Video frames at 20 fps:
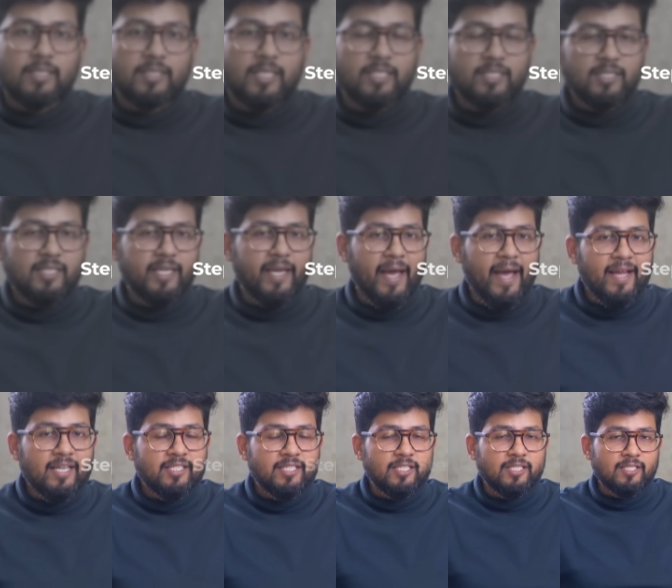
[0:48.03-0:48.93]
Since the
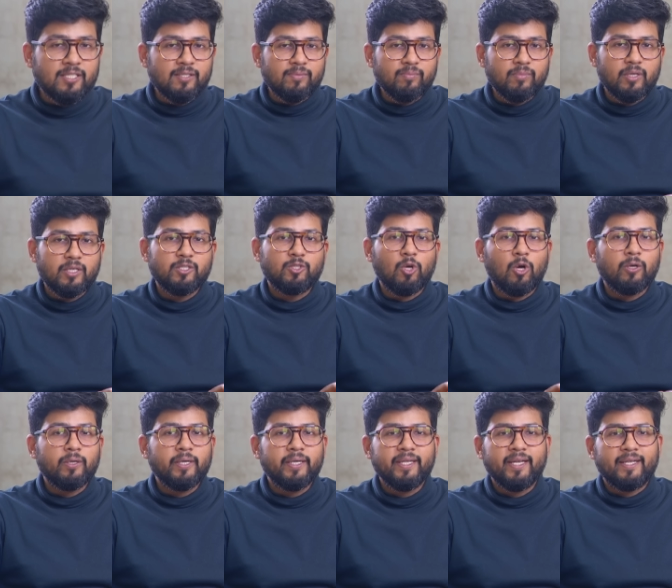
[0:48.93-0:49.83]
hair system is
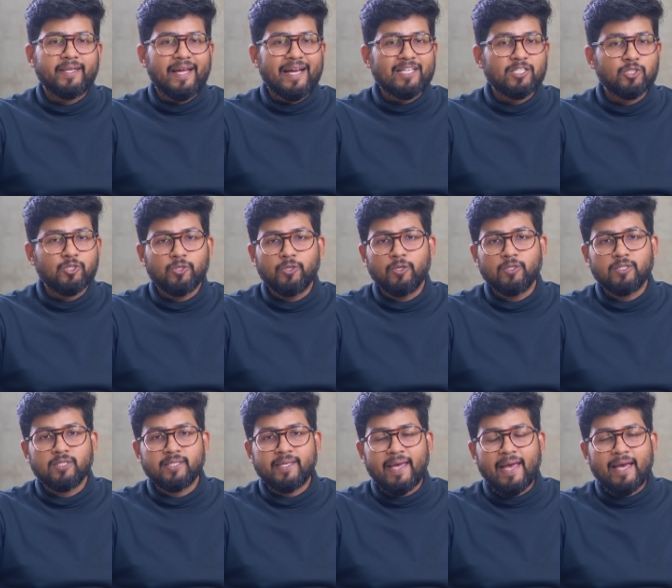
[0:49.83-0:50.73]
already attached to your
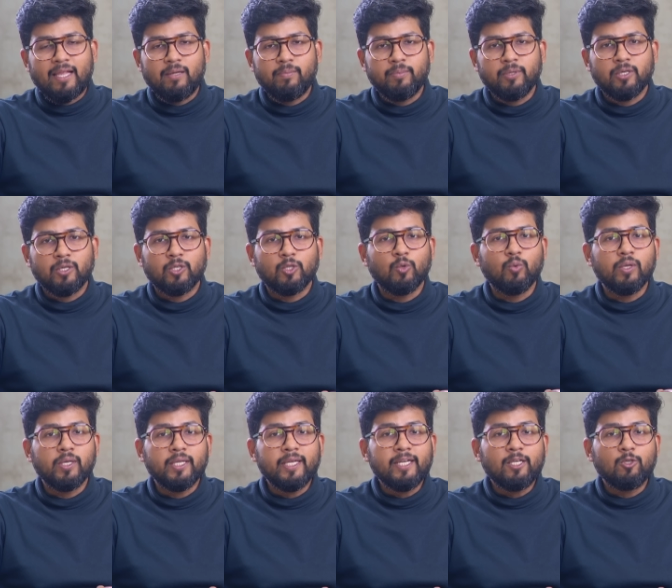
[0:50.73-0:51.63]
scalp, you
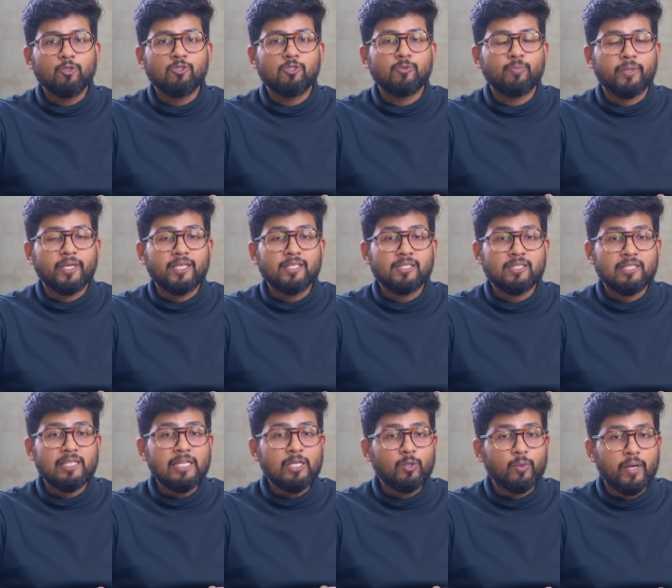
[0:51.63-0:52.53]
will need to spray
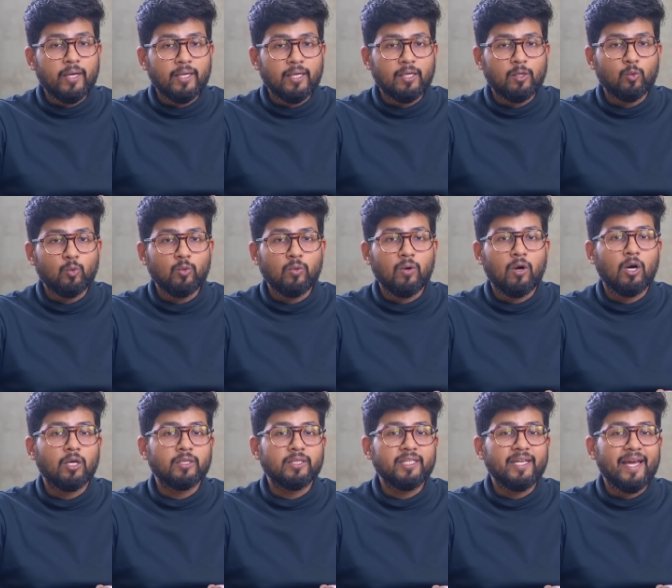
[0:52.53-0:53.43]
C twenty-two
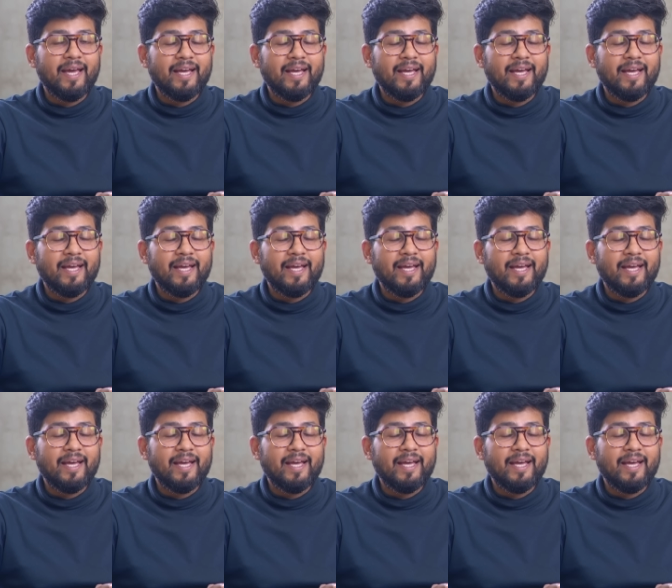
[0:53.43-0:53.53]
on the